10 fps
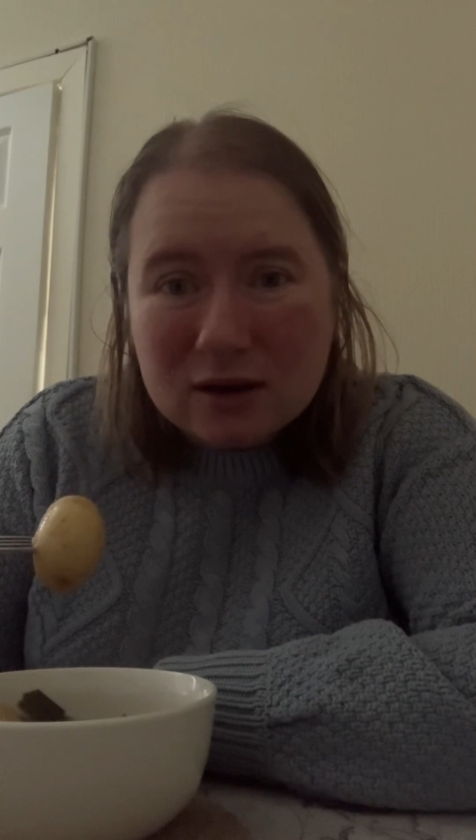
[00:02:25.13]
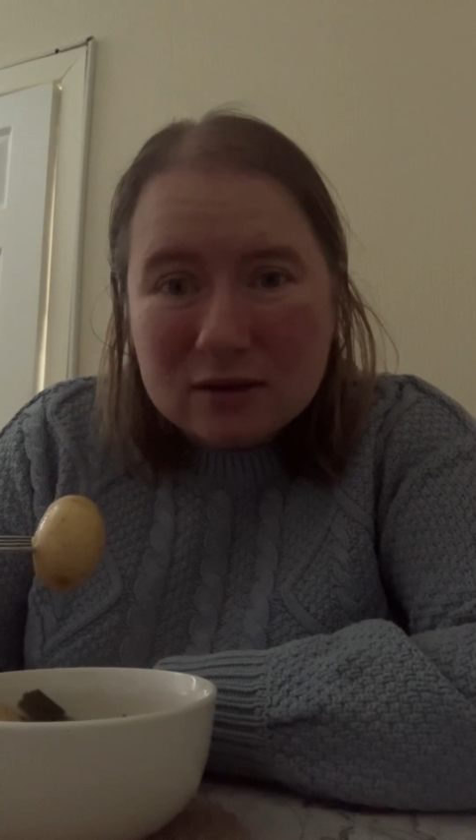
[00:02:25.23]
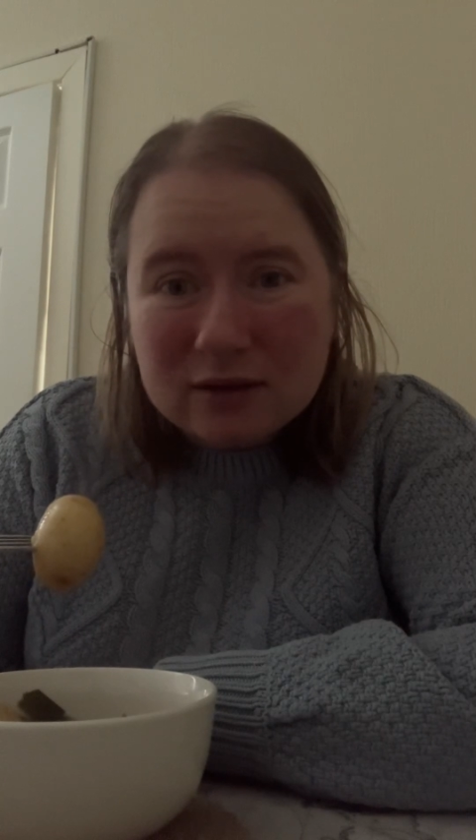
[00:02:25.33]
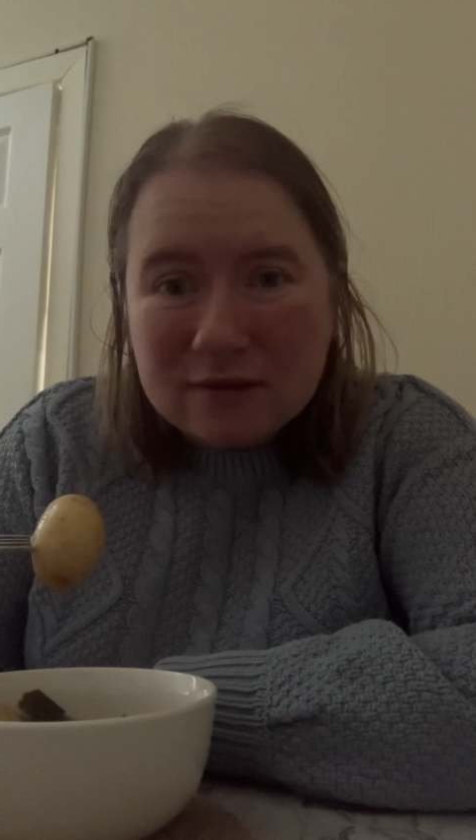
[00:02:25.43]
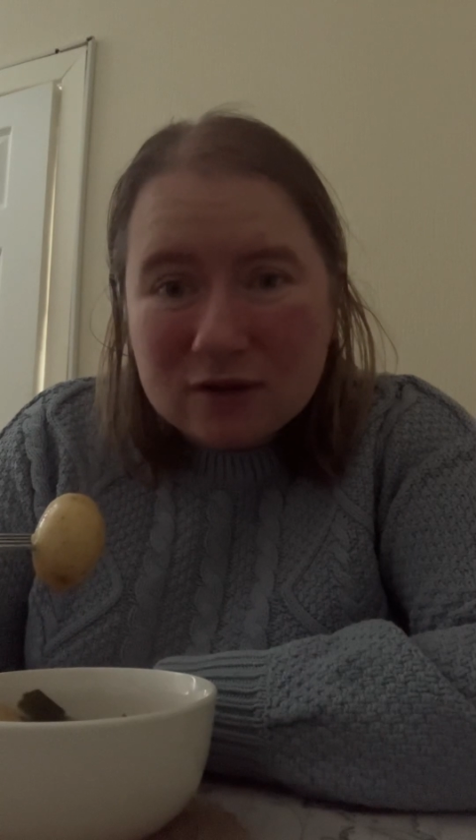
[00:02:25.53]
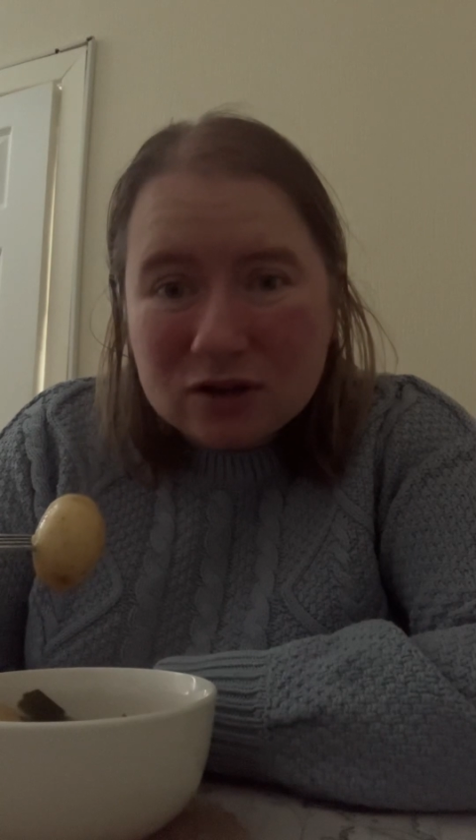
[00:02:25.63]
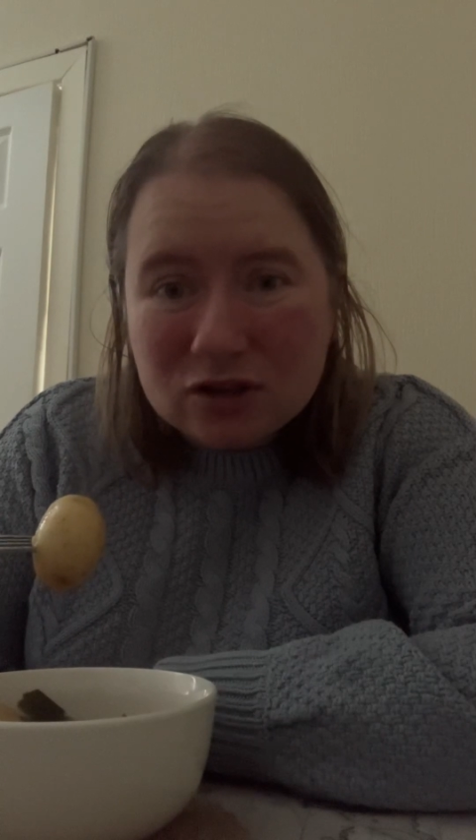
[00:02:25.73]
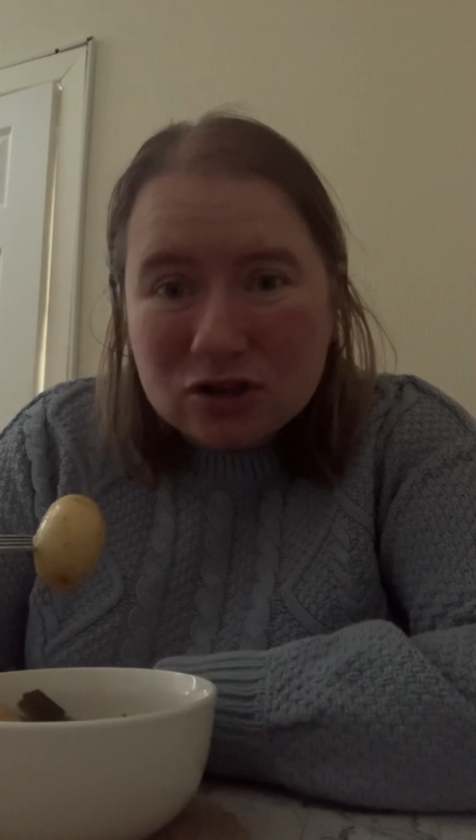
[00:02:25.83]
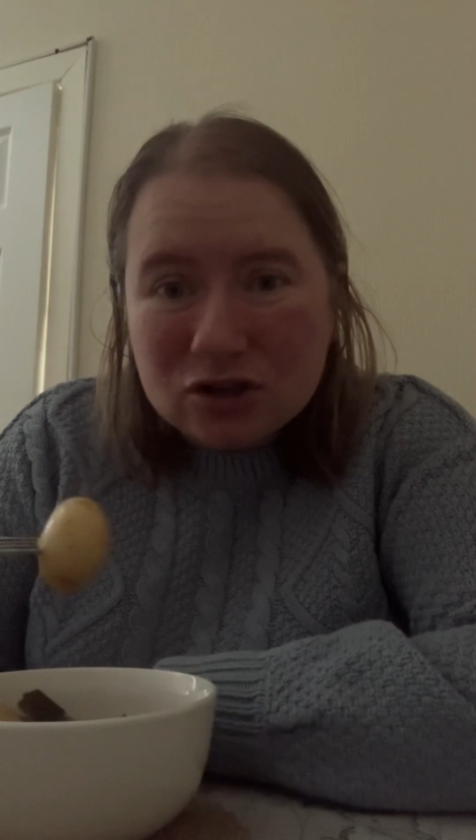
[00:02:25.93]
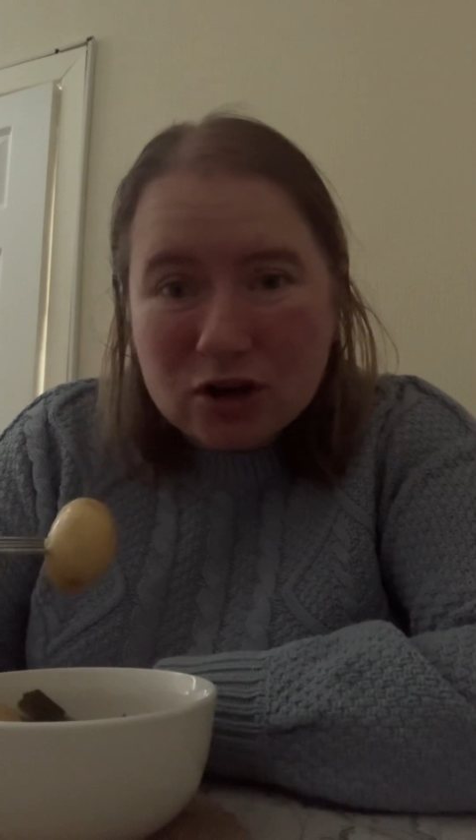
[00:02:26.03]
even a
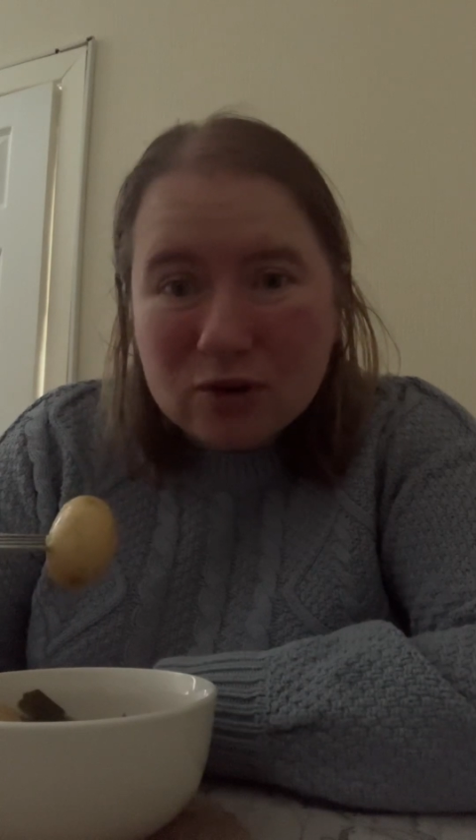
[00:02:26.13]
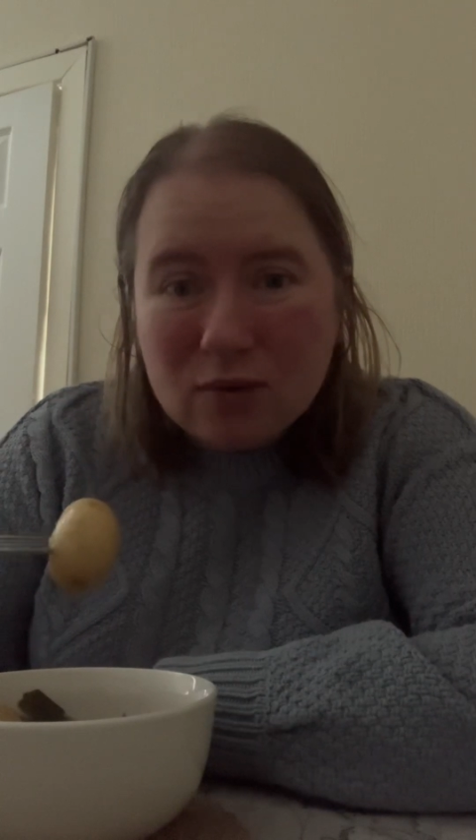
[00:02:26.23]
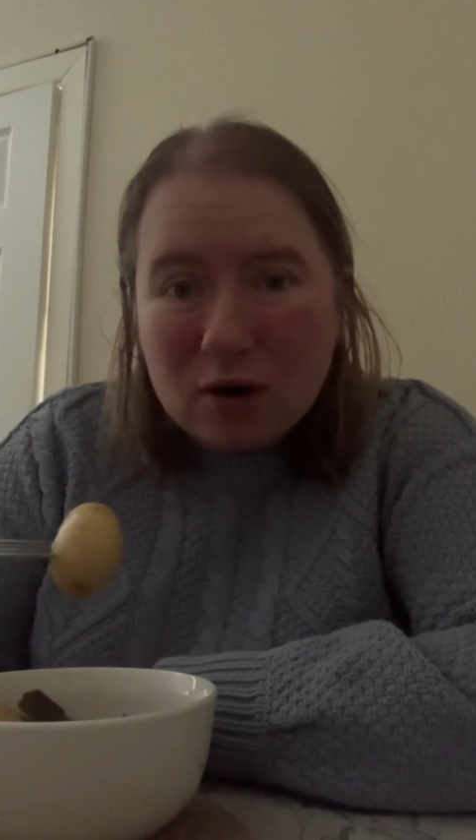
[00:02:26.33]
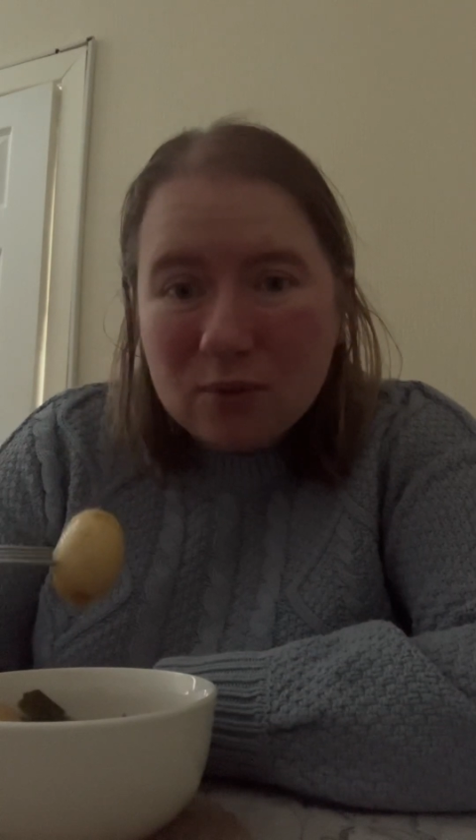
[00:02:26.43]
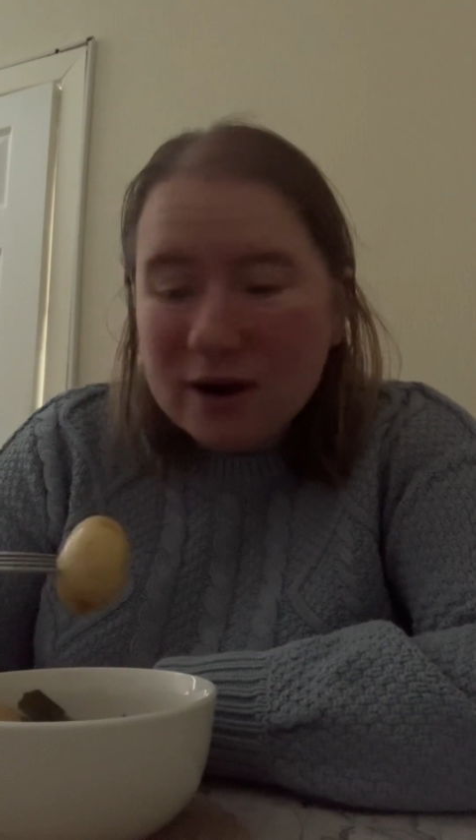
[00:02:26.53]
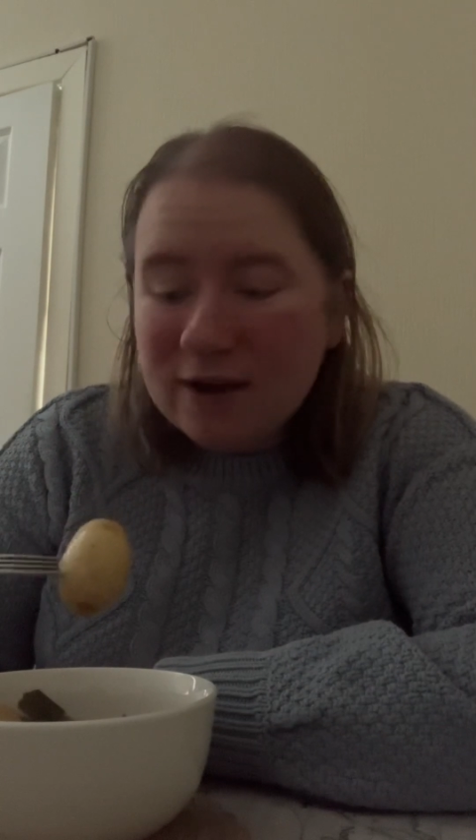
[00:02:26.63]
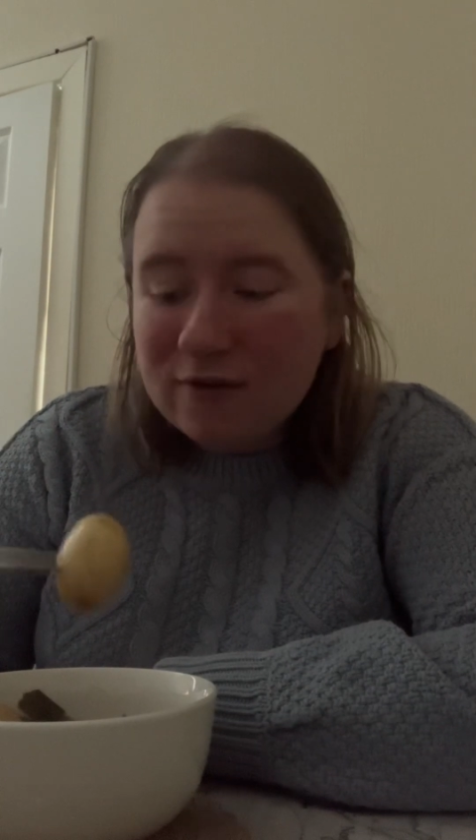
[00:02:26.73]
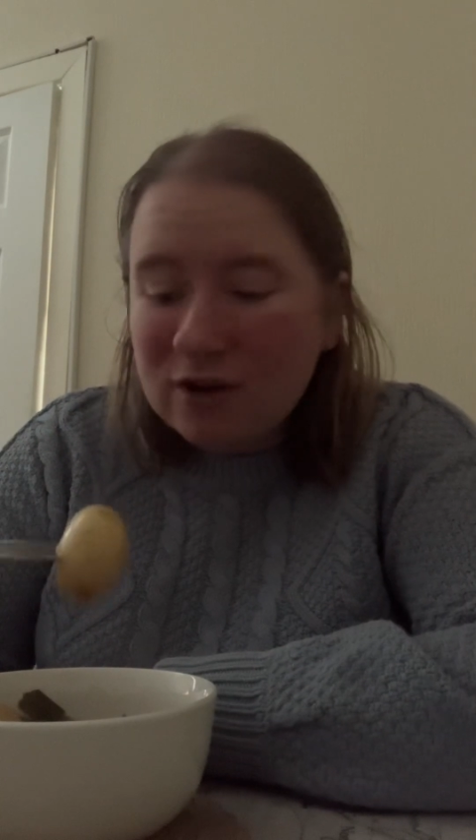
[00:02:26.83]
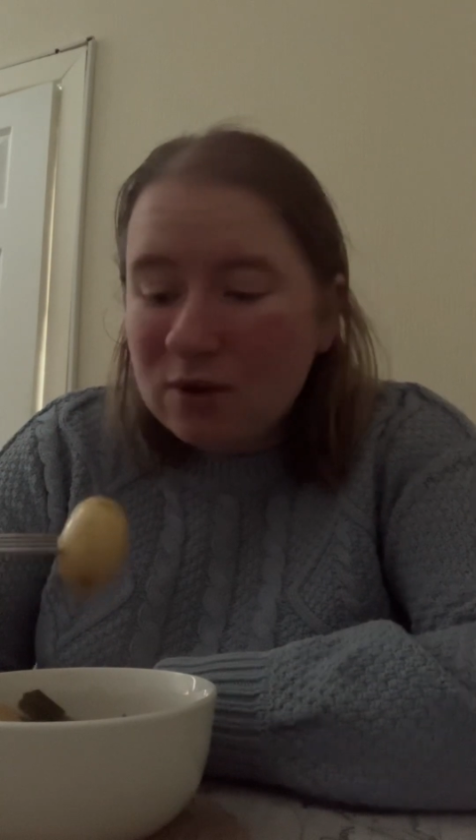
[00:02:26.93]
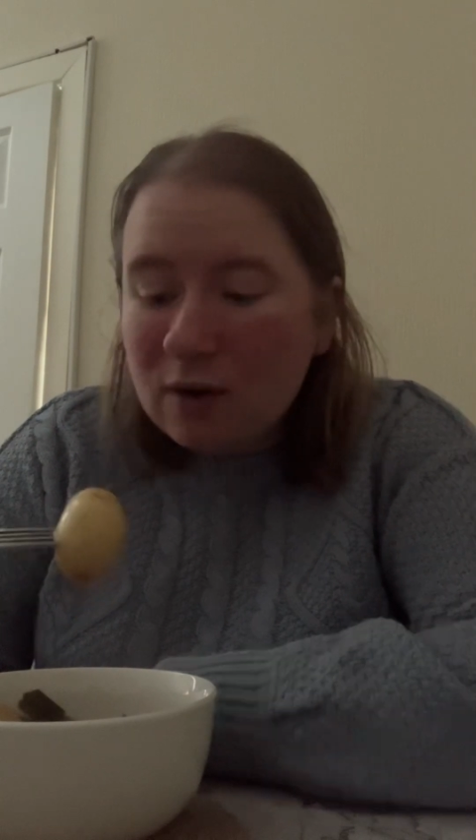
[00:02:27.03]
stew or whatever
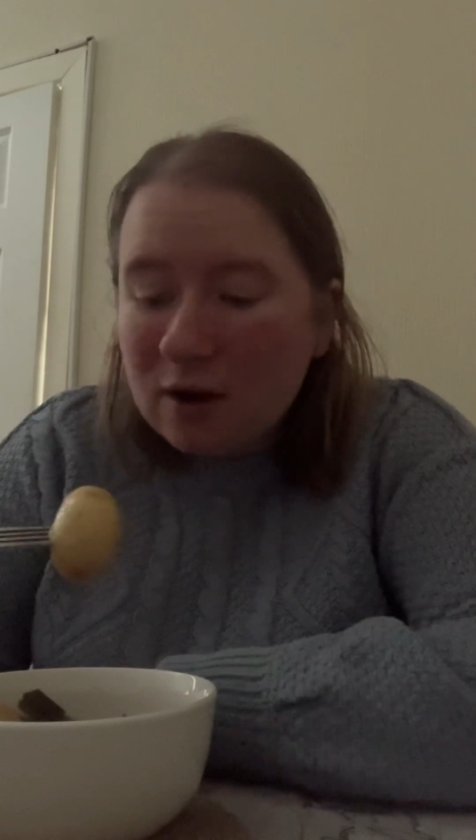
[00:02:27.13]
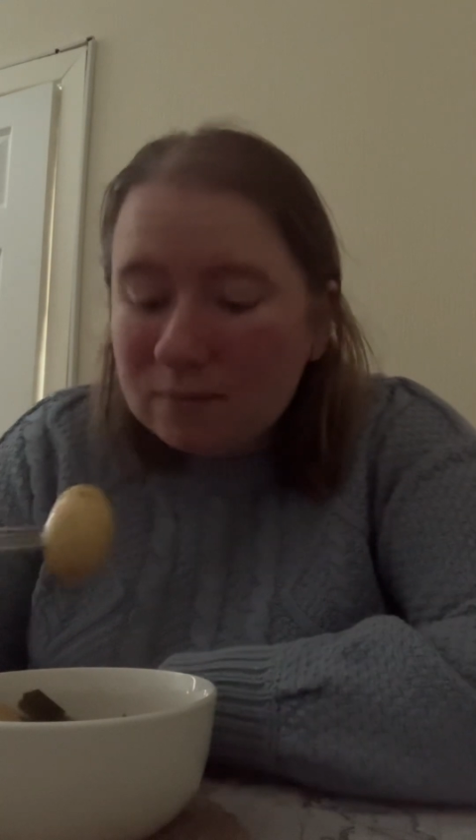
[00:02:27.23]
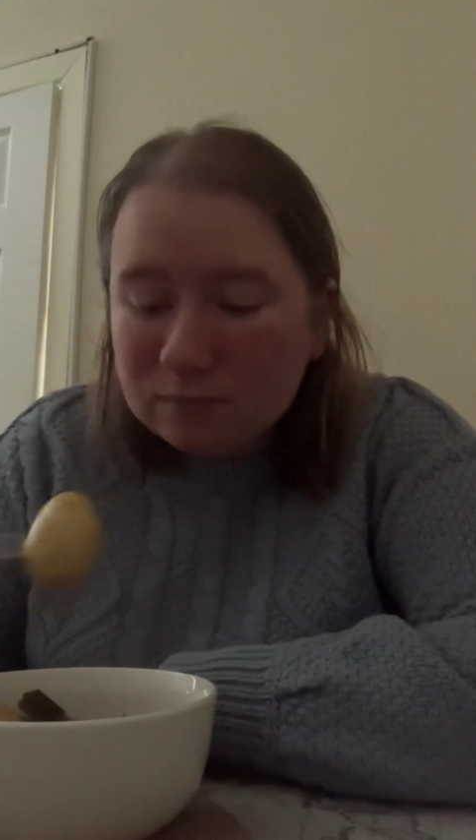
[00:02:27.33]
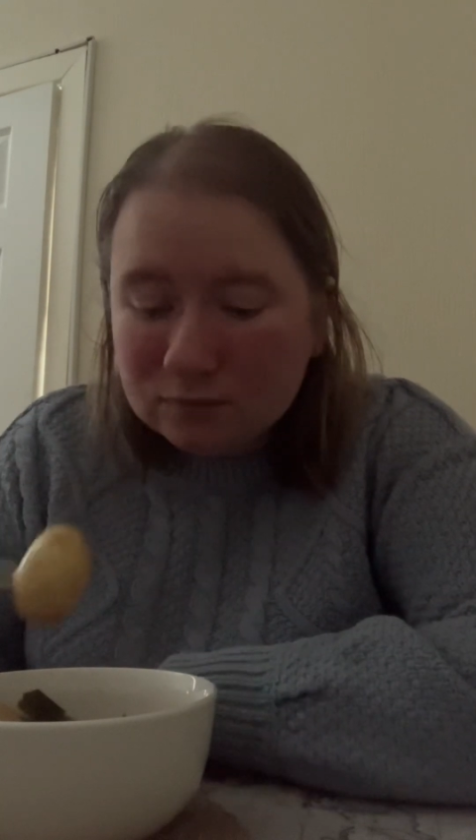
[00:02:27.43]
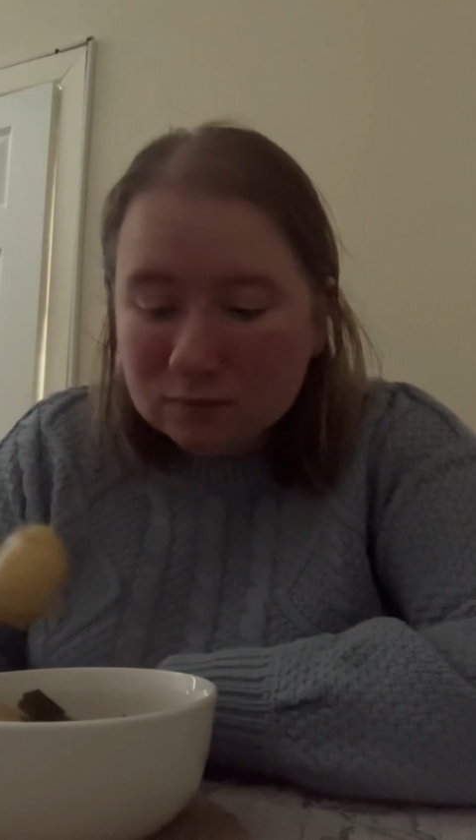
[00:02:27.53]
you want.